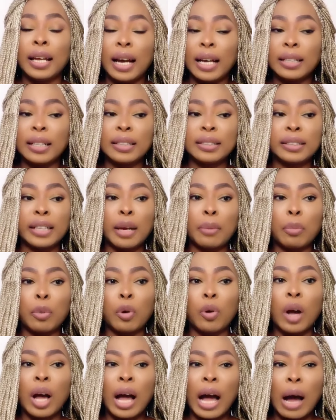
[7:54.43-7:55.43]
at that time,
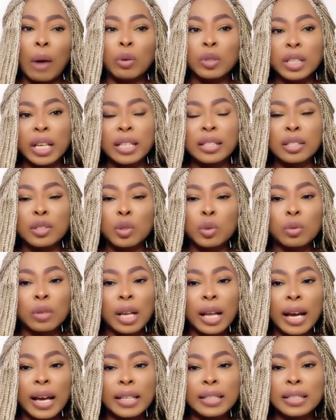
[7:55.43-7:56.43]
but I was getting too
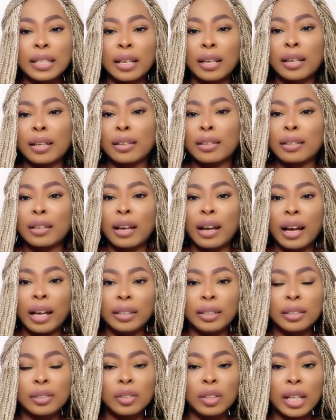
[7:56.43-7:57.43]
light and
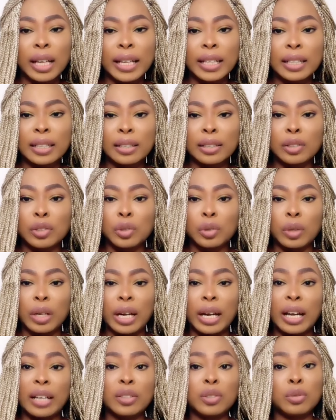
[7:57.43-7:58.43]
I did not like it, so
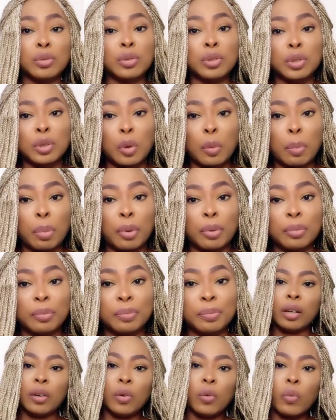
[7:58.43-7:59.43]
I had to stop.
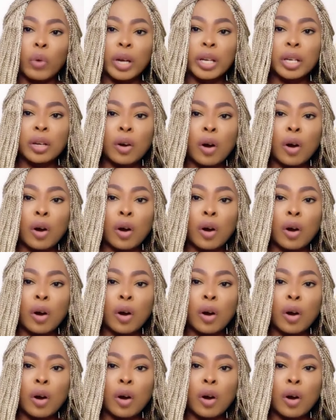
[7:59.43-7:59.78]
When it